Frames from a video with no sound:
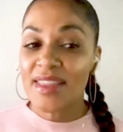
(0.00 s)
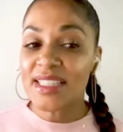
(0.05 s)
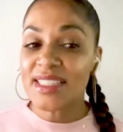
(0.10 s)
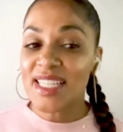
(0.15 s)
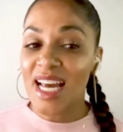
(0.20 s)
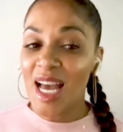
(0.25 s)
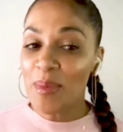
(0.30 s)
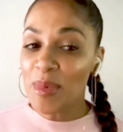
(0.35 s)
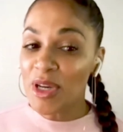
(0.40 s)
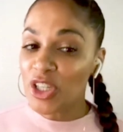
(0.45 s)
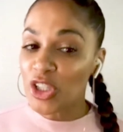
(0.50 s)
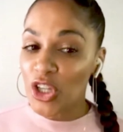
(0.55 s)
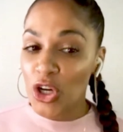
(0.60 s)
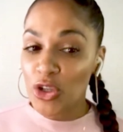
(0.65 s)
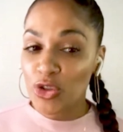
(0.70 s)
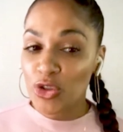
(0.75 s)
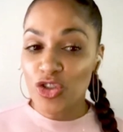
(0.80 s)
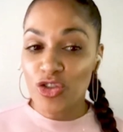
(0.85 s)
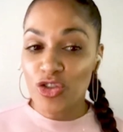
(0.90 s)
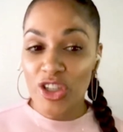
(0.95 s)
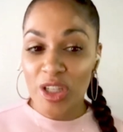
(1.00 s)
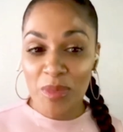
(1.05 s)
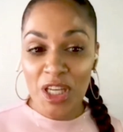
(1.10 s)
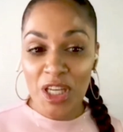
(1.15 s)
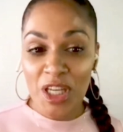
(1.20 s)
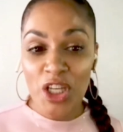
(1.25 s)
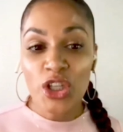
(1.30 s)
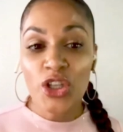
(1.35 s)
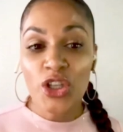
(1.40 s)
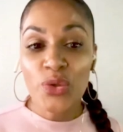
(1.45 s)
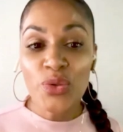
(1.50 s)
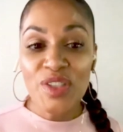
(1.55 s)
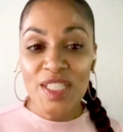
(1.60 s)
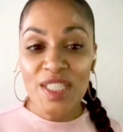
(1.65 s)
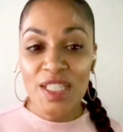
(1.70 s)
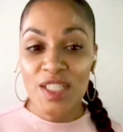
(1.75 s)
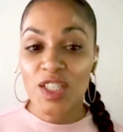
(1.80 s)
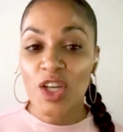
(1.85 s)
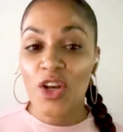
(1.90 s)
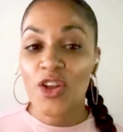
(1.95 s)
The Diamond Glow treatment
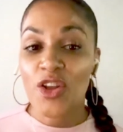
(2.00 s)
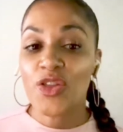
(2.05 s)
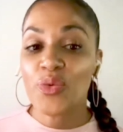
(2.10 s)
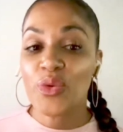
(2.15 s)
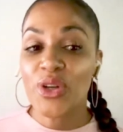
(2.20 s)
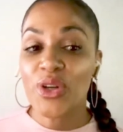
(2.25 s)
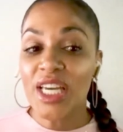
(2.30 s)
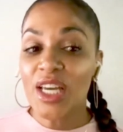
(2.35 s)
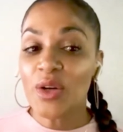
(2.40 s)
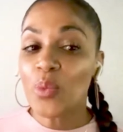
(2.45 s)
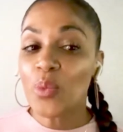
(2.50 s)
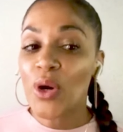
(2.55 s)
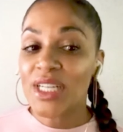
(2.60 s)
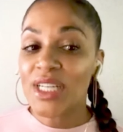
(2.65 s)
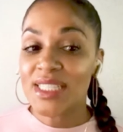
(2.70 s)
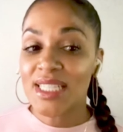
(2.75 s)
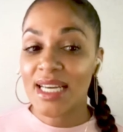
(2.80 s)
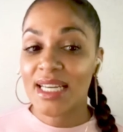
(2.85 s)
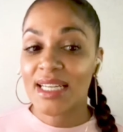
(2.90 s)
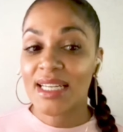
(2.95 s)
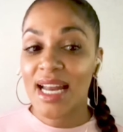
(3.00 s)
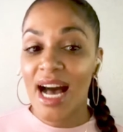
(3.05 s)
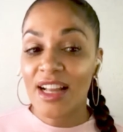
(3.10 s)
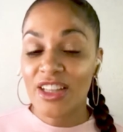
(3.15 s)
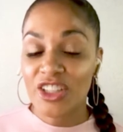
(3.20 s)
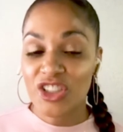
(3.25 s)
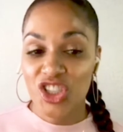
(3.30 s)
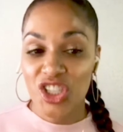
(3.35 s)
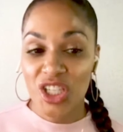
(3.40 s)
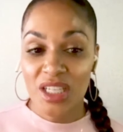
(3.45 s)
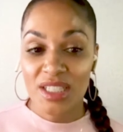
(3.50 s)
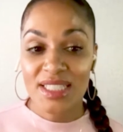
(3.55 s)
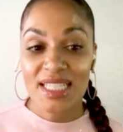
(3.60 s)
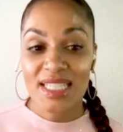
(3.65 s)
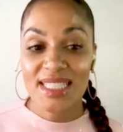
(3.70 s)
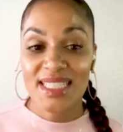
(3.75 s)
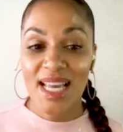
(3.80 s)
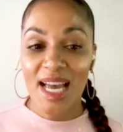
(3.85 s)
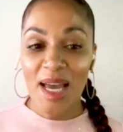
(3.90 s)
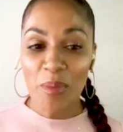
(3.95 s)
uses a three in one technology
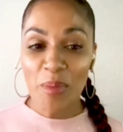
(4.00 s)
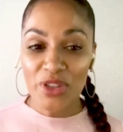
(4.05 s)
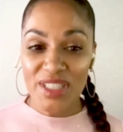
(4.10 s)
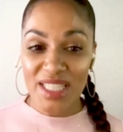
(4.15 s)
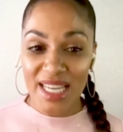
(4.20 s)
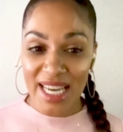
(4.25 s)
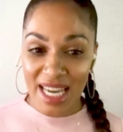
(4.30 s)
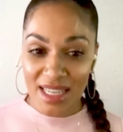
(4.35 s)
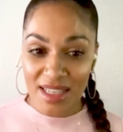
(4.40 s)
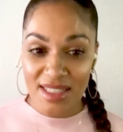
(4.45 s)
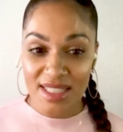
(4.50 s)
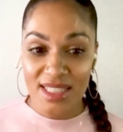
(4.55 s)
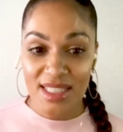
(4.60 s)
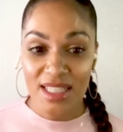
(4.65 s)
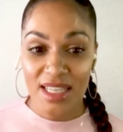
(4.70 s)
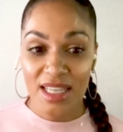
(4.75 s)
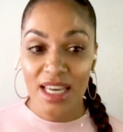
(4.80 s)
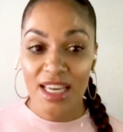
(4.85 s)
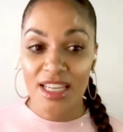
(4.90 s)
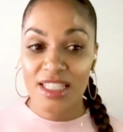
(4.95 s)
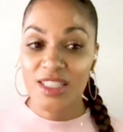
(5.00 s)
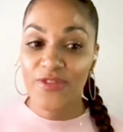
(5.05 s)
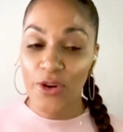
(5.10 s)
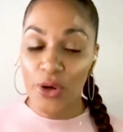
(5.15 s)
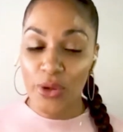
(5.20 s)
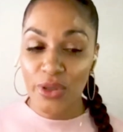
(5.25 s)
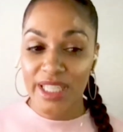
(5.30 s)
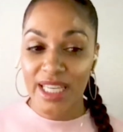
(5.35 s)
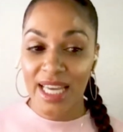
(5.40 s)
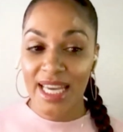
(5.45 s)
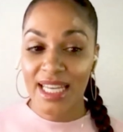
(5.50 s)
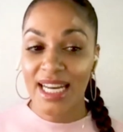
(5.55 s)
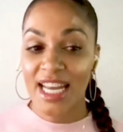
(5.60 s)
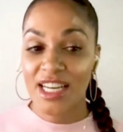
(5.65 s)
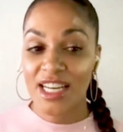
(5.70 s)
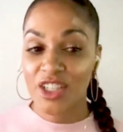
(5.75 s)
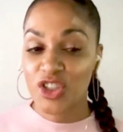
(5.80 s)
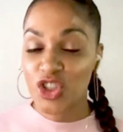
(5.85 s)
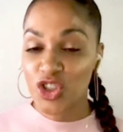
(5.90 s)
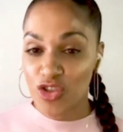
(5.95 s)
to simultaneously exfoliate
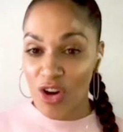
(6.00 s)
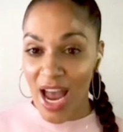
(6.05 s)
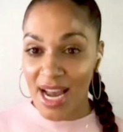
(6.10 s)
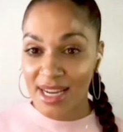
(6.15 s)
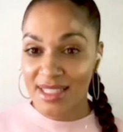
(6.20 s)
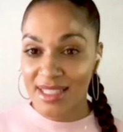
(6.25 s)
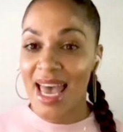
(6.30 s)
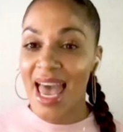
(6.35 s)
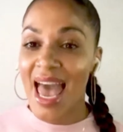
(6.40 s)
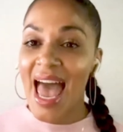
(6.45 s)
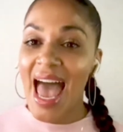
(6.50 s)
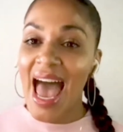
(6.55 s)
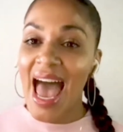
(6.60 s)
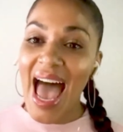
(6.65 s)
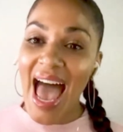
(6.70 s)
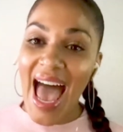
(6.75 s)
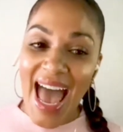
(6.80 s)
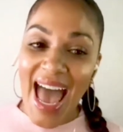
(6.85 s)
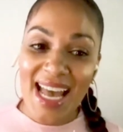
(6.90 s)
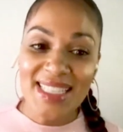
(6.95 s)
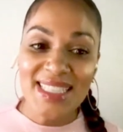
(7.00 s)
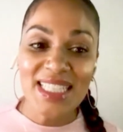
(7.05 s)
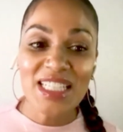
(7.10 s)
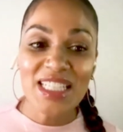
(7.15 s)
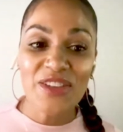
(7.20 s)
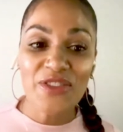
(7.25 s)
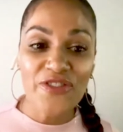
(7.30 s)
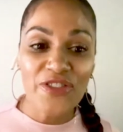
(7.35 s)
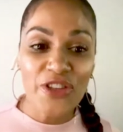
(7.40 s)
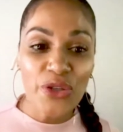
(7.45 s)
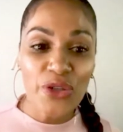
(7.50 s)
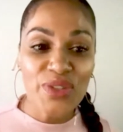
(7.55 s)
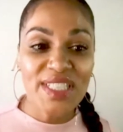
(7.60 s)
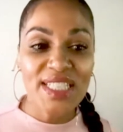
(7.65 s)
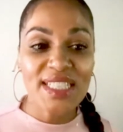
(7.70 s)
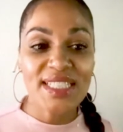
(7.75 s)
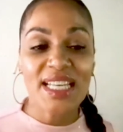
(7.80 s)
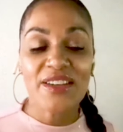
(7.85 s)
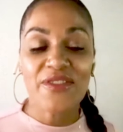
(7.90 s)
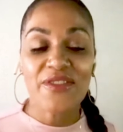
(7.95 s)
and extract as it
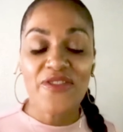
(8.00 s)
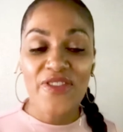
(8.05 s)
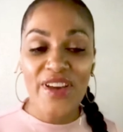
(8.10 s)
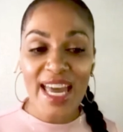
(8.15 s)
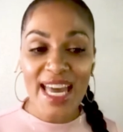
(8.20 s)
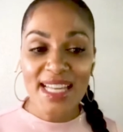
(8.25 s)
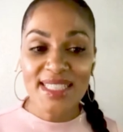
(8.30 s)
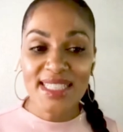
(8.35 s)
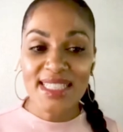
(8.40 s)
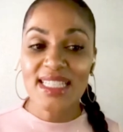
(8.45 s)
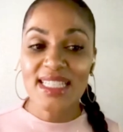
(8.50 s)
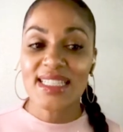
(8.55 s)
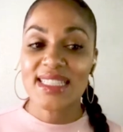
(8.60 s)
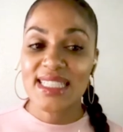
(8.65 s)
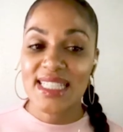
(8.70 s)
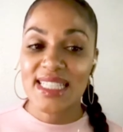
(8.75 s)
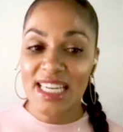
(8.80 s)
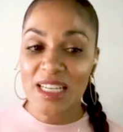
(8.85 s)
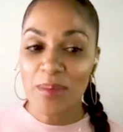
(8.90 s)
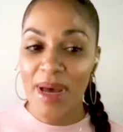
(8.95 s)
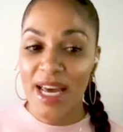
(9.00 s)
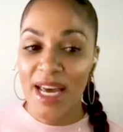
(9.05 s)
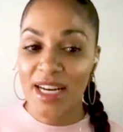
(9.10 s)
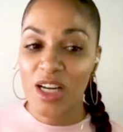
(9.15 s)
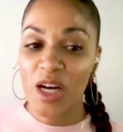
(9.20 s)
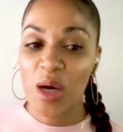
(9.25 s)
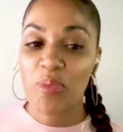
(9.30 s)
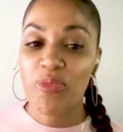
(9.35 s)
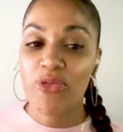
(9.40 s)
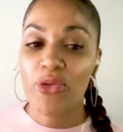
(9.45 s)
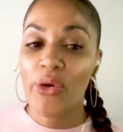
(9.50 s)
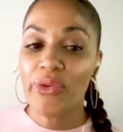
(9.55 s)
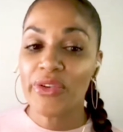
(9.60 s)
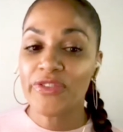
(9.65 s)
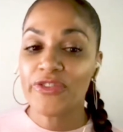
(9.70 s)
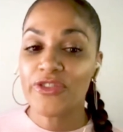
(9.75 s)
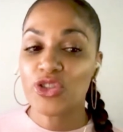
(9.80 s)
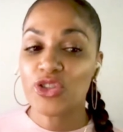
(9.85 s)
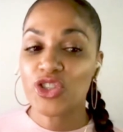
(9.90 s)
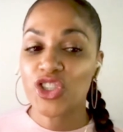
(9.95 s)
infuses advanced SkinMedica pro
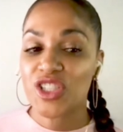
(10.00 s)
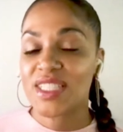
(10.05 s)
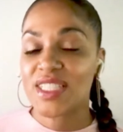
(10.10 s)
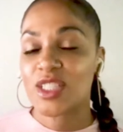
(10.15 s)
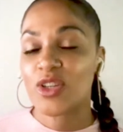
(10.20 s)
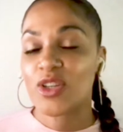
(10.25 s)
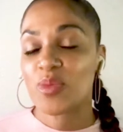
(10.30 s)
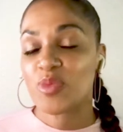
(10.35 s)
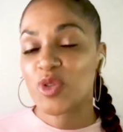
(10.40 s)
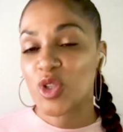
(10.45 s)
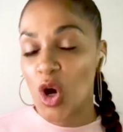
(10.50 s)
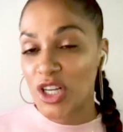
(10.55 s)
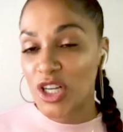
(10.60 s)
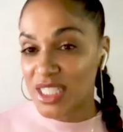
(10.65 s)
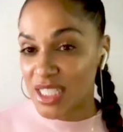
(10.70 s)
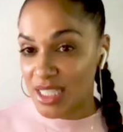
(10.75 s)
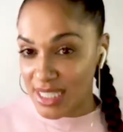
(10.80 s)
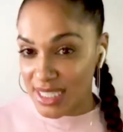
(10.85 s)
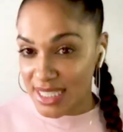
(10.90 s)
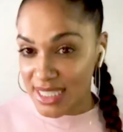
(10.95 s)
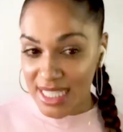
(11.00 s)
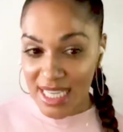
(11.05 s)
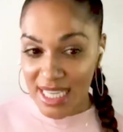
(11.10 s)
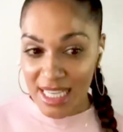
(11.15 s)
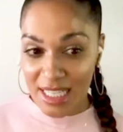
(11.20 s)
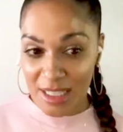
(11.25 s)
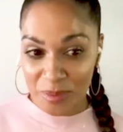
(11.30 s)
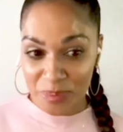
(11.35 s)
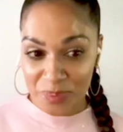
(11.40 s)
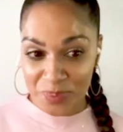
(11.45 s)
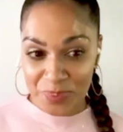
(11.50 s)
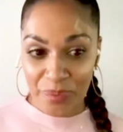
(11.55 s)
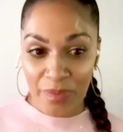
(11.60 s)
infusion serums onto the skin.